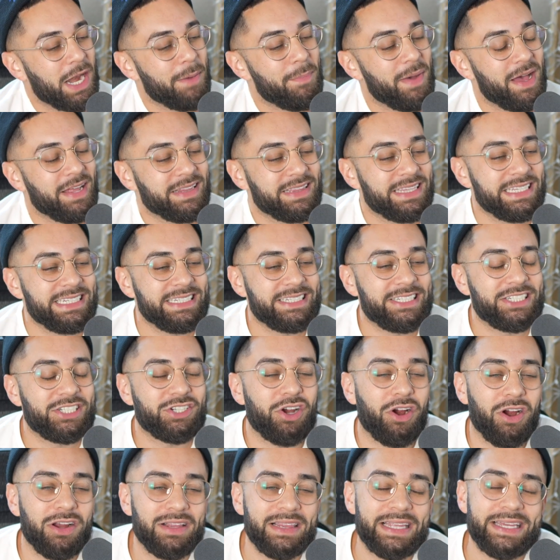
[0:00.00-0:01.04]
about the
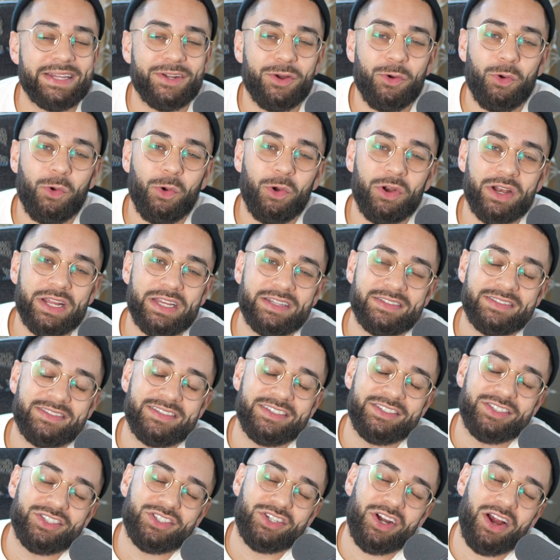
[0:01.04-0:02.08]
Charlotte Hornets.
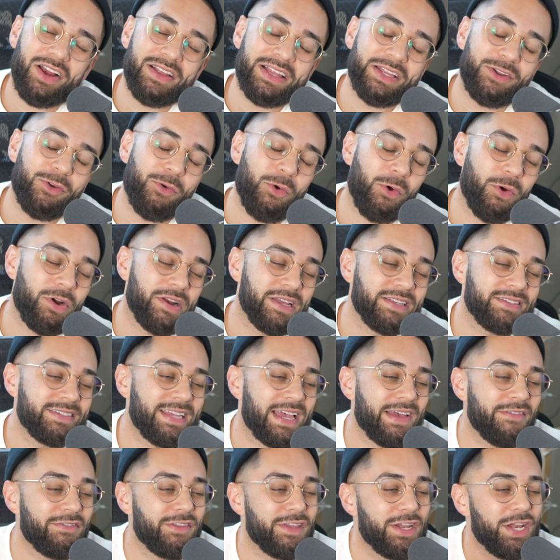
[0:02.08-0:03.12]
The Charlotte Hornets
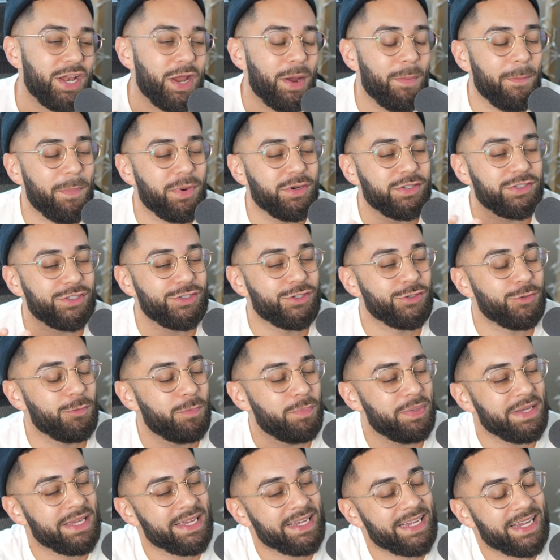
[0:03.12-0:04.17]
have the number 2
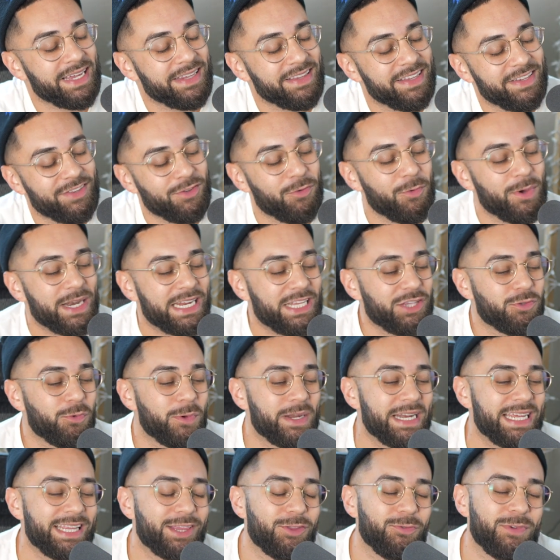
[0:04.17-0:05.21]
pick in the
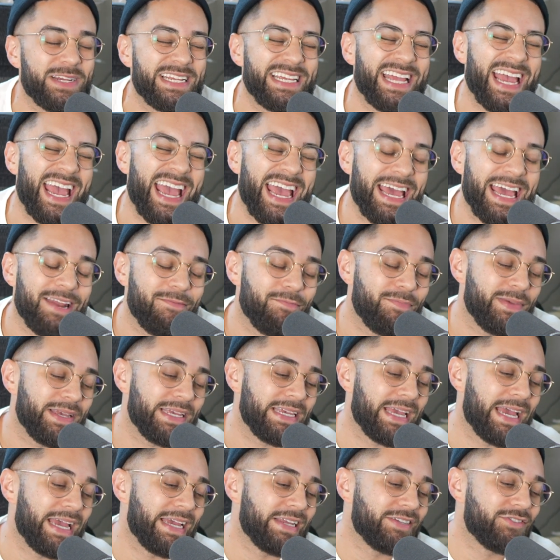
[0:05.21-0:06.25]
2023 NBA